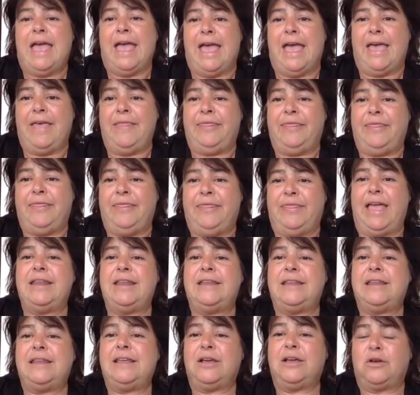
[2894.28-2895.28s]
and
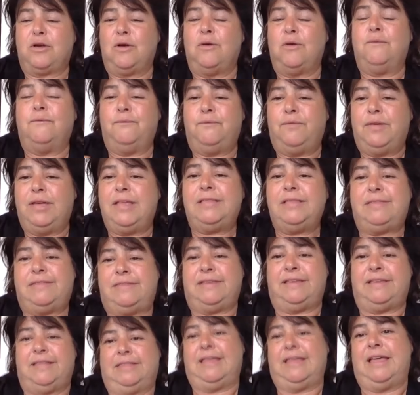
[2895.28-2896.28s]
then
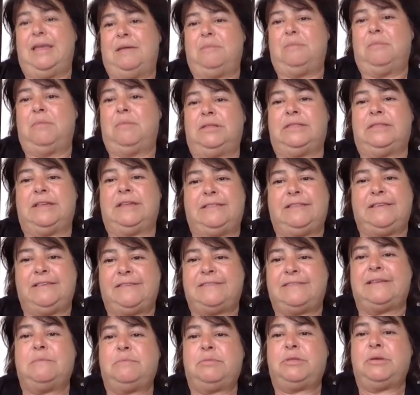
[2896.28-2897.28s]
convincing them that
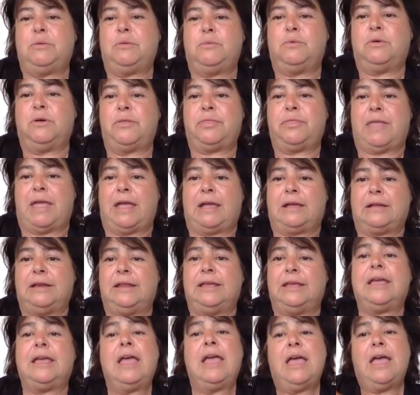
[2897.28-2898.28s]
it's something worth
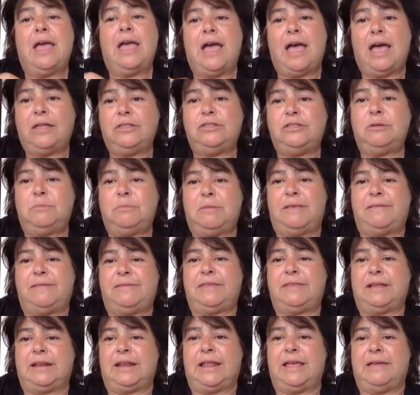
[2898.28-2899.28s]
tackling at
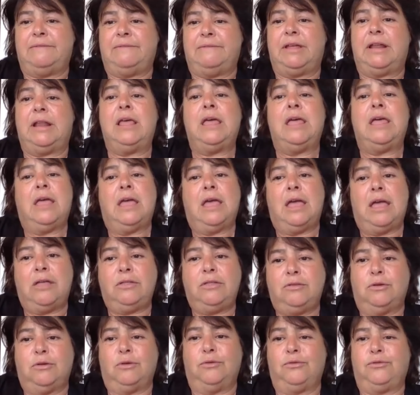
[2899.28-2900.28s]
domestic level,
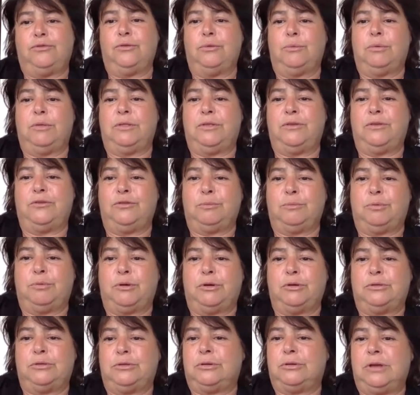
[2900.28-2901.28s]
and also with the
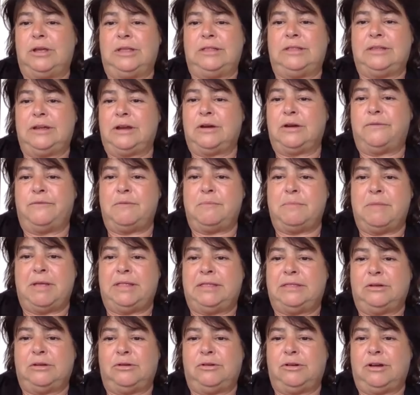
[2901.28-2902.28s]
support of
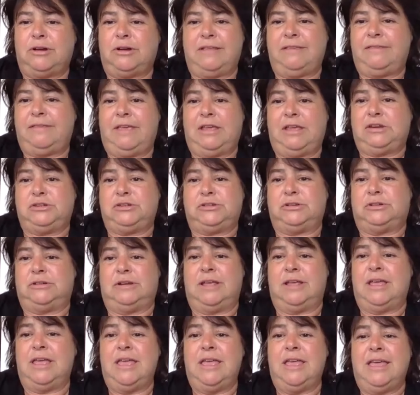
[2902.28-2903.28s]
intergovernmental
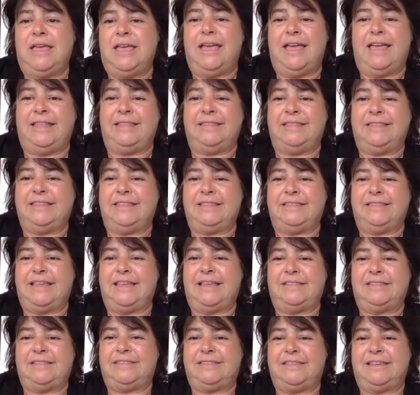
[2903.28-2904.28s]
organization. And
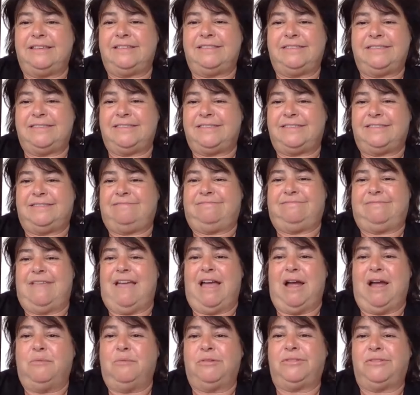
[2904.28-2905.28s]
that's
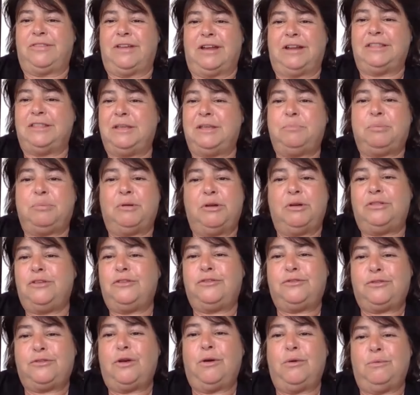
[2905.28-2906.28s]
our starting point,
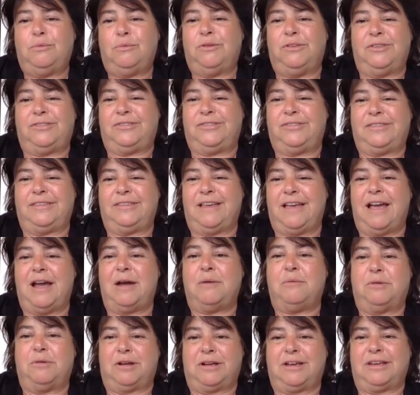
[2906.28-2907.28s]
is always
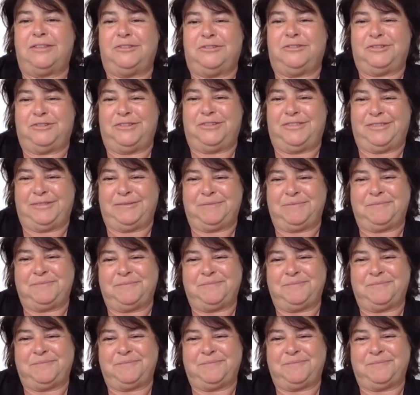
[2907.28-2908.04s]
our countries.